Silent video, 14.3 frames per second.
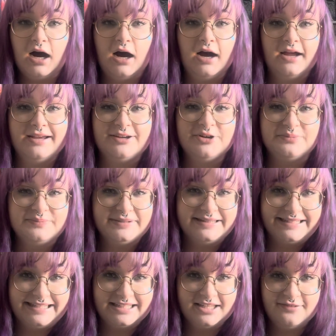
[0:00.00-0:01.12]
I
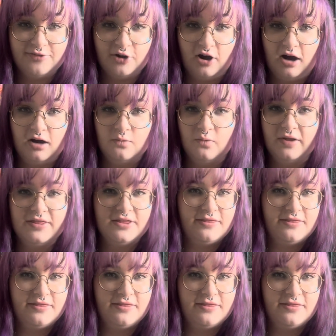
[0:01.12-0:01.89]
completely forgot what